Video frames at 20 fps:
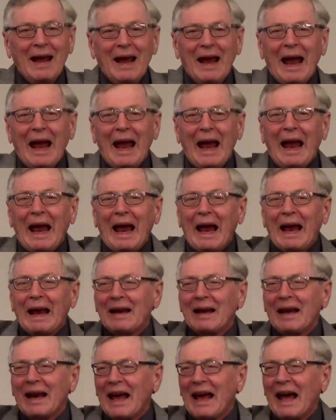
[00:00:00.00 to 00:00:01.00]

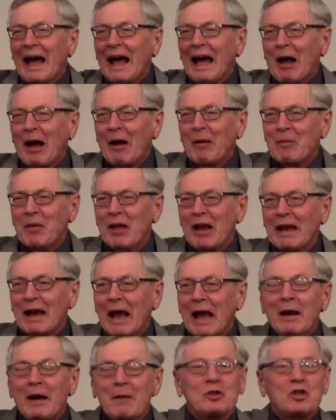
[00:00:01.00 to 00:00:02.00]
and
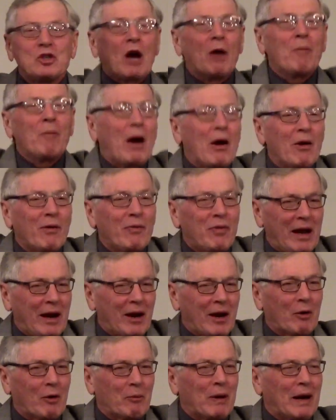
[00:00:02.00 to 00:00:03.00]
let him jump out of the
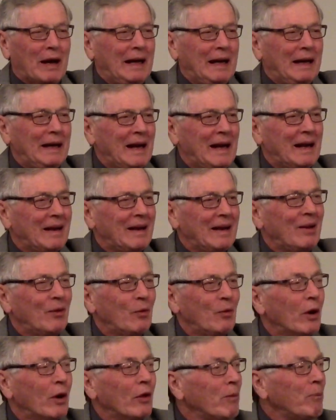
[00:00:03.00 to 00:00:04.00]
airplane
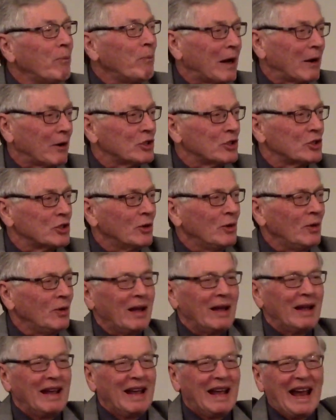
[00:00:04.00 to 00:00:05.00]
with a parachute,
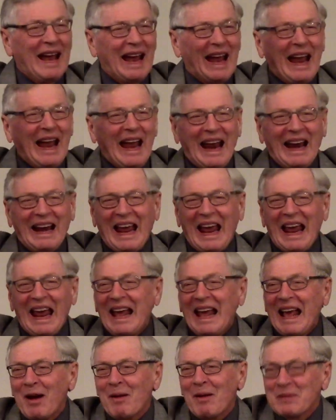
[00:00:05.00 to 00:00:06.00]
and he
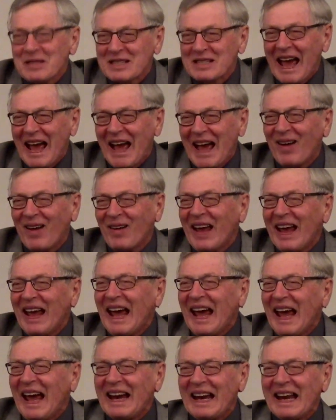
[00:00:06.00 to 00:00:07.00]
comes down
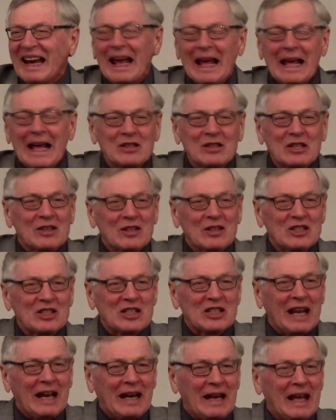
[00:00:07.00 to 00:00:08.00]
and he lands in the
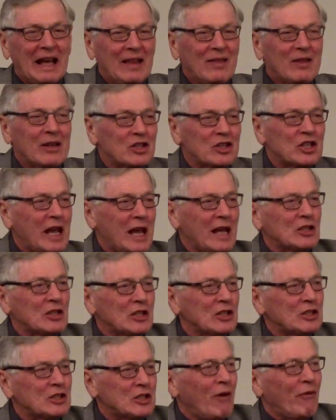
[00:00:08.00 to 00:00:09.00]
state. The
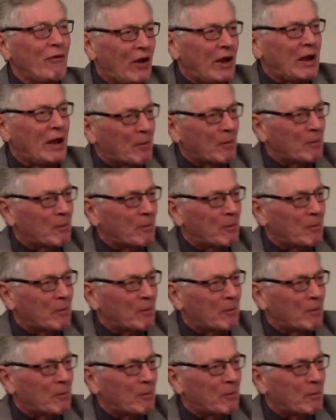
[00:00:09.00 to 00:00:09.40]
chances of him